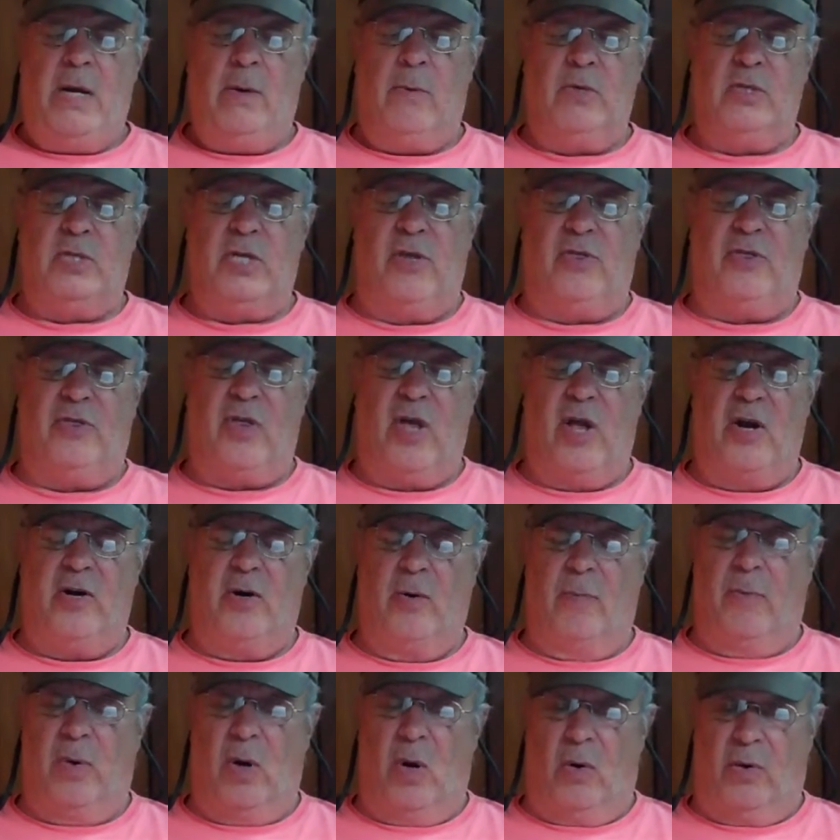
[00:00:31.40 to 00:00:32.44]
It was a
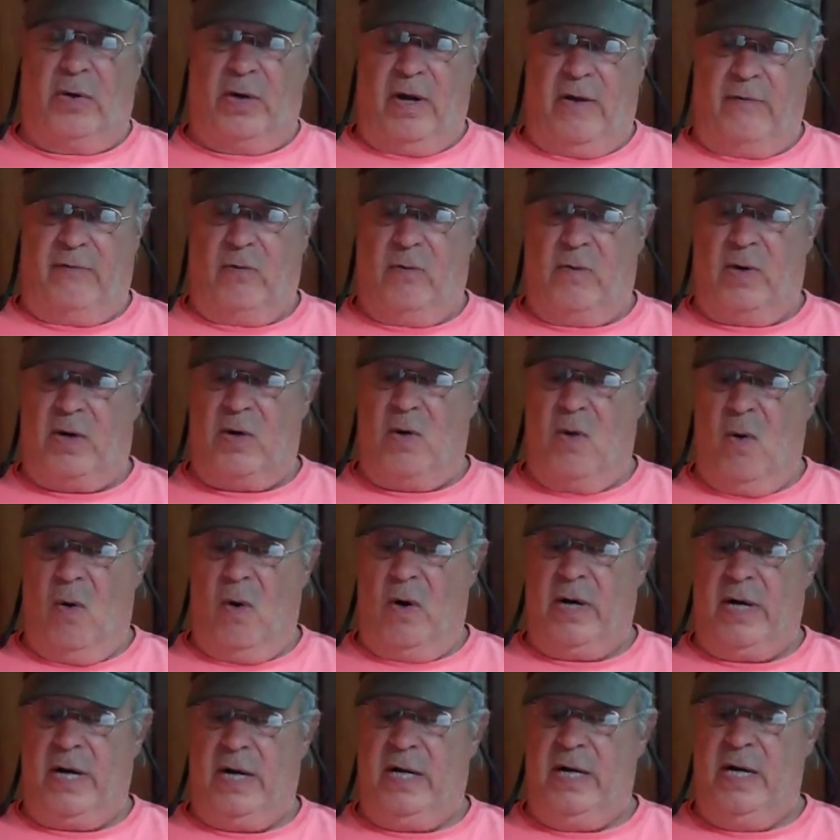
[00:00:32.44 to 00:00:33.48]
thunderbolt of a
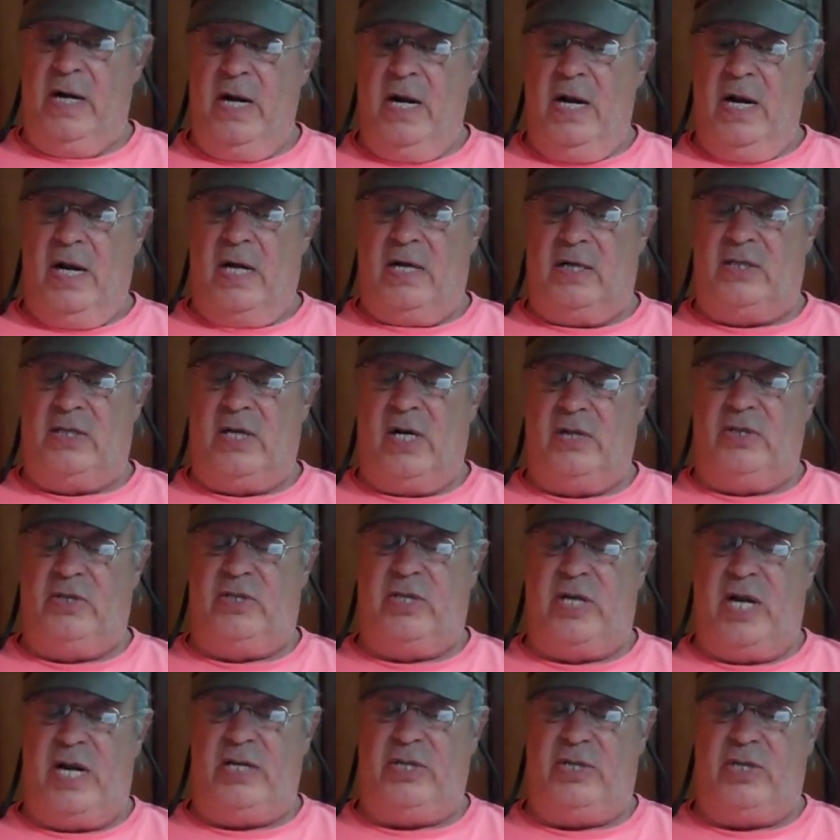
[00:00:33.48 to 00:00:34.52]
recording, a
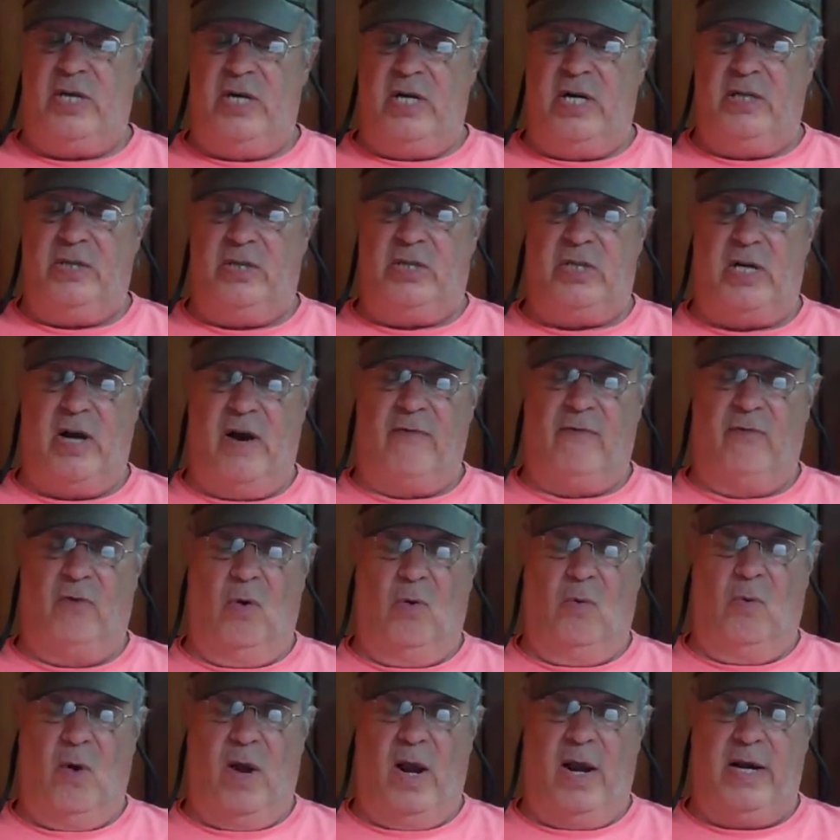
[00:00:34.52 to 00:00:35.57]
sensation in
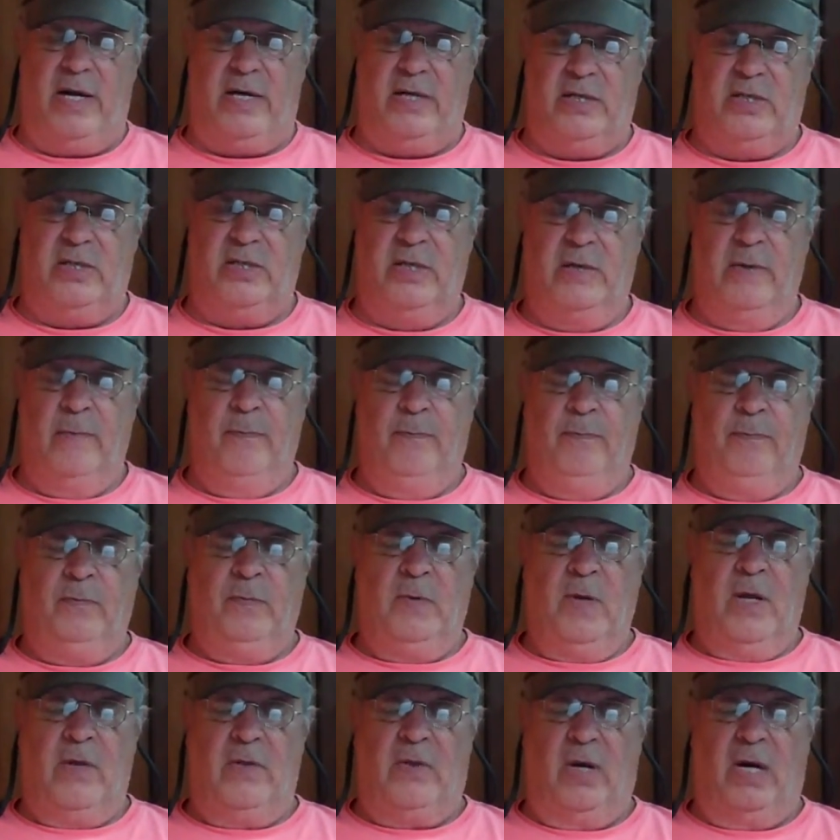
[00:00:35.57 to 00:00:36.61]
several ways.
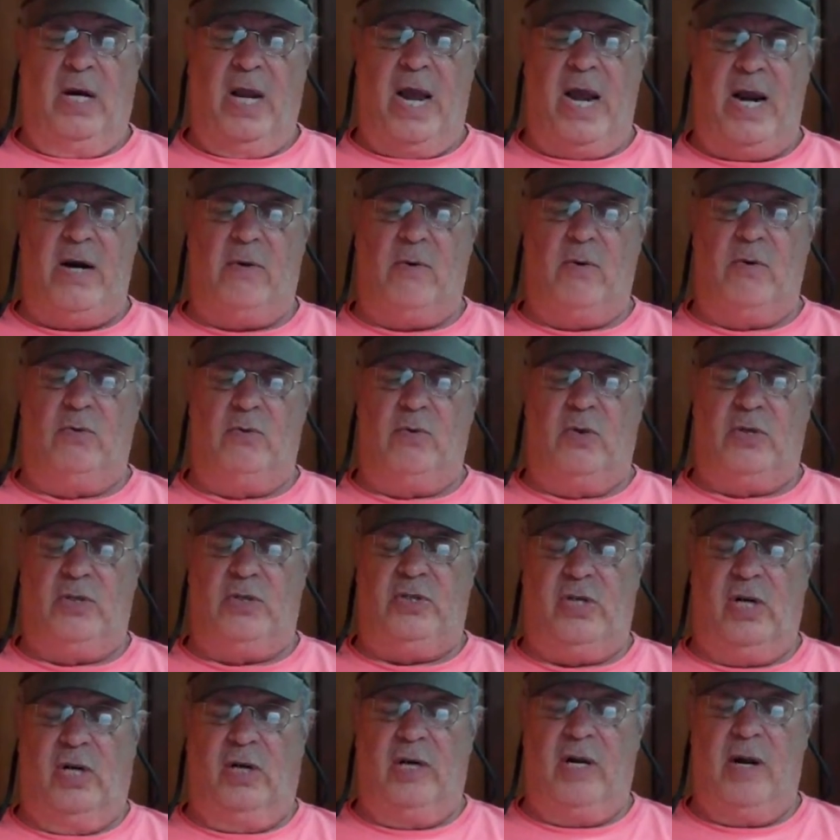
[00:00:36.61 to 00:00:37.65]
The language was
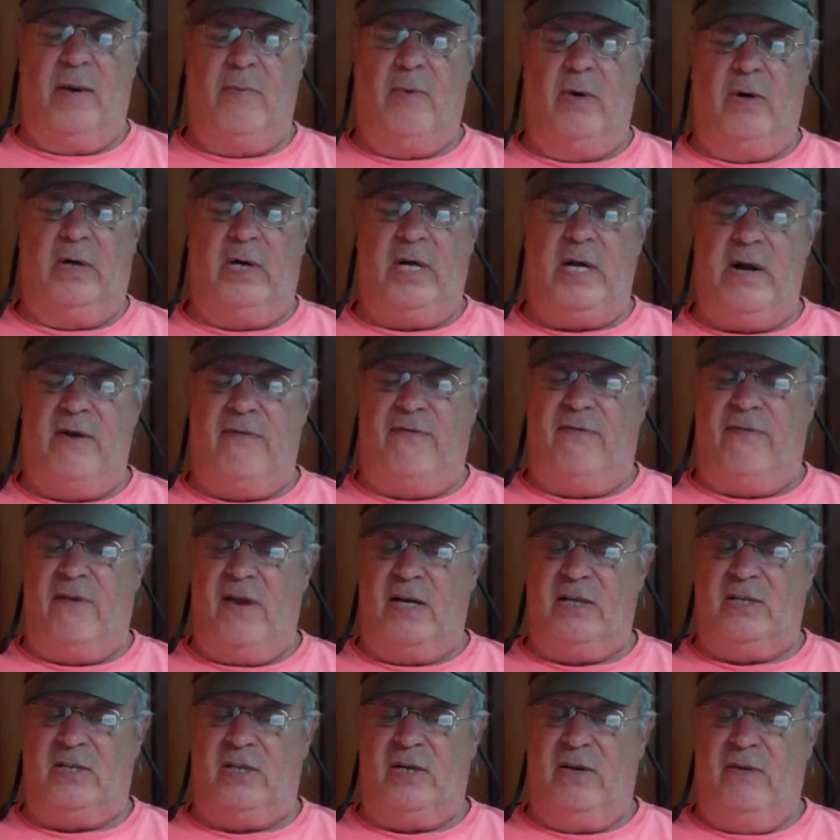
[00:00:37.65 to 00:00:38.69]
deliberately
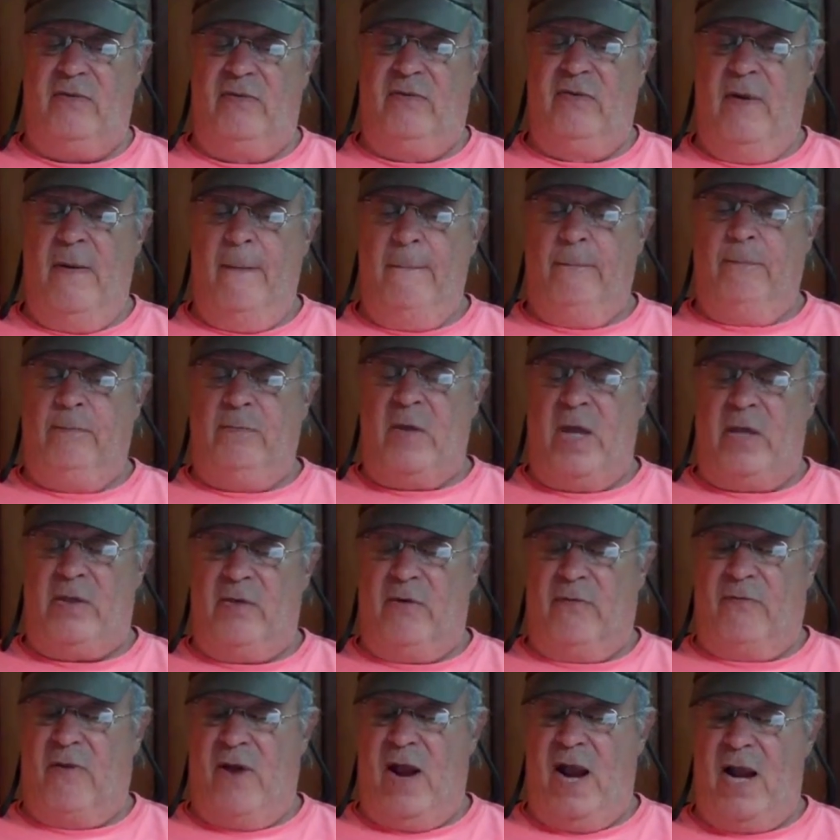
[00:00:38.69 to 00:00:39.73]
offensive, and
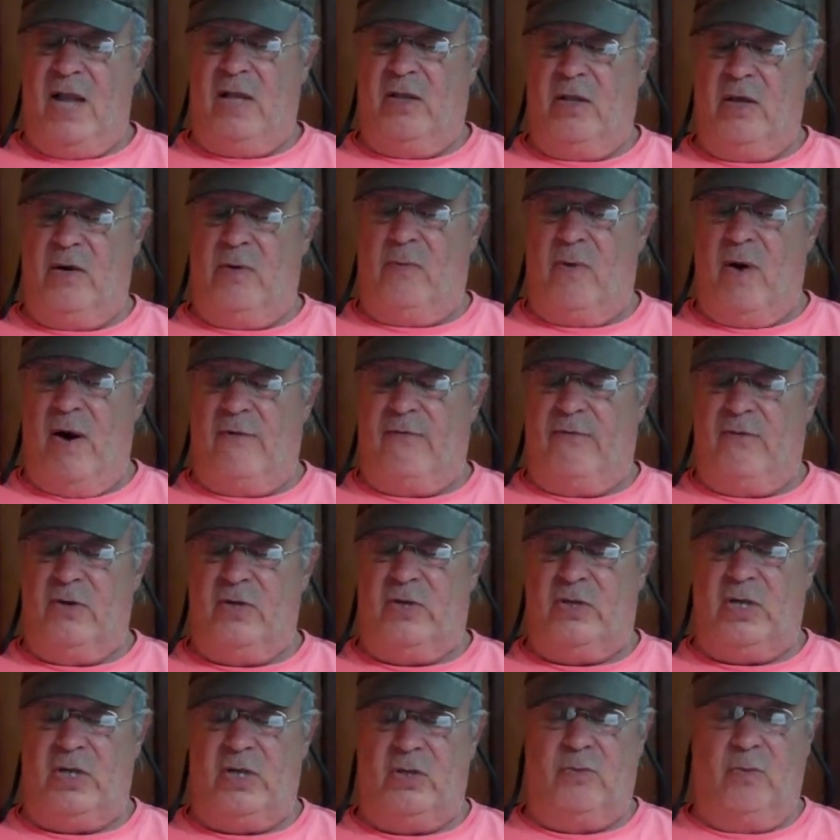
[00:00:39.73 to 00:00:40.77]
the violent
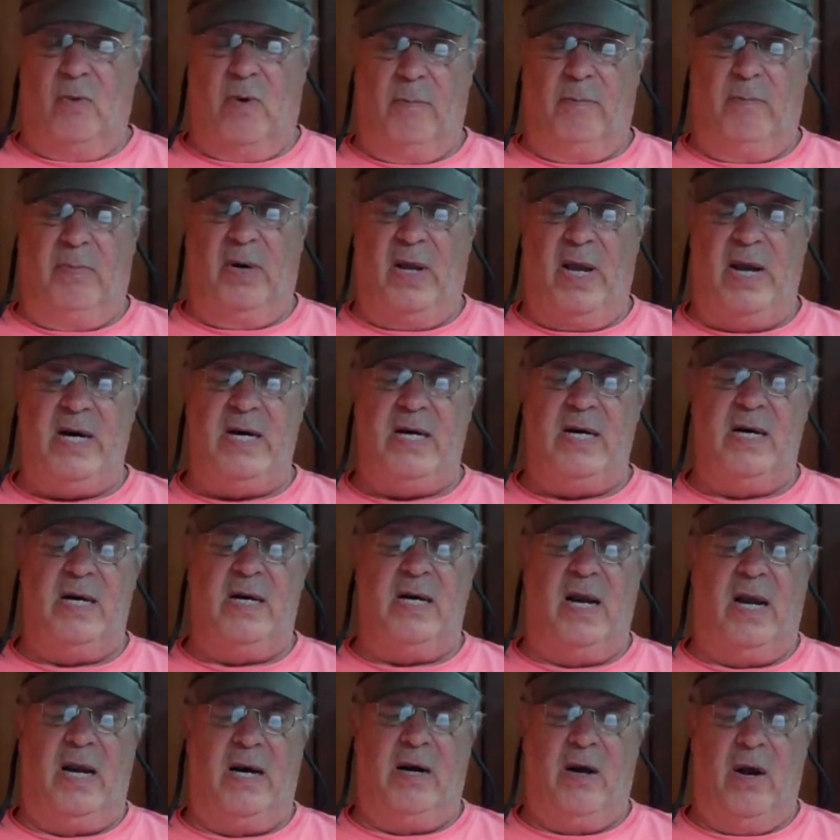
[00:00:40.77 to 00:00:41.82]
references were
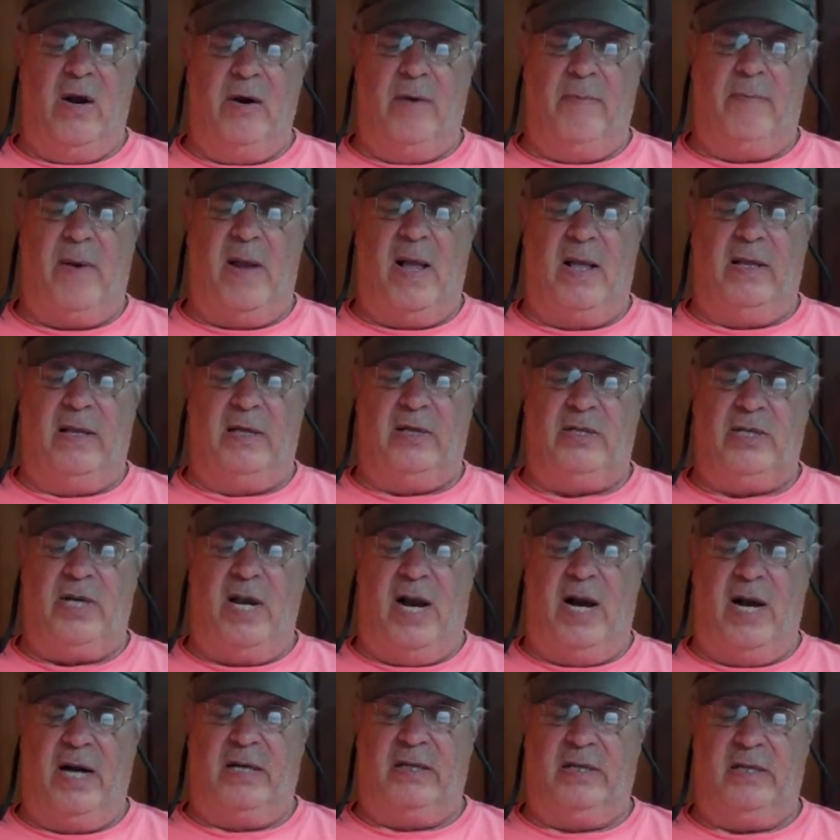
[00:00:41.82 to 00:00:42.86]
blatant and
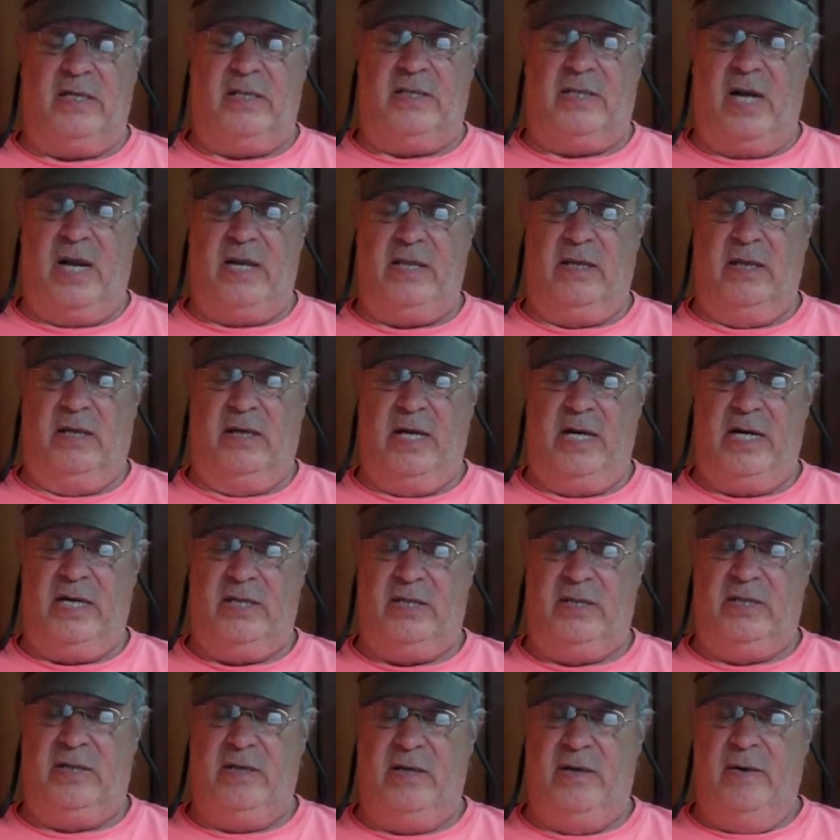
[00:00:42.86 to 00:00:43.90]
unapologetic, to say the
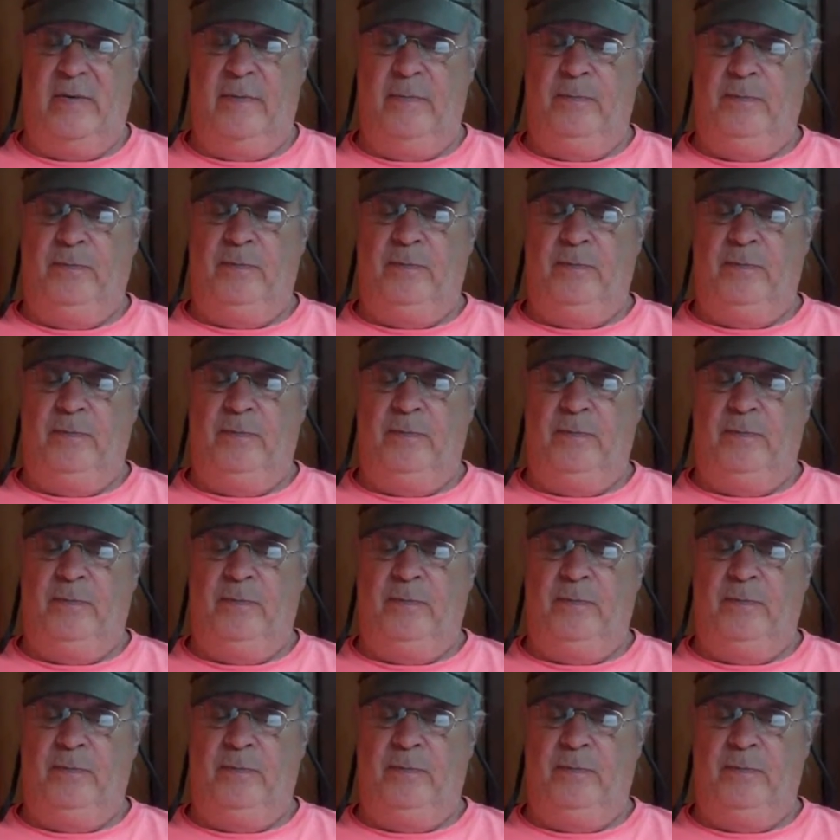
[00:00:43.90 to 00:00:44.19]
least.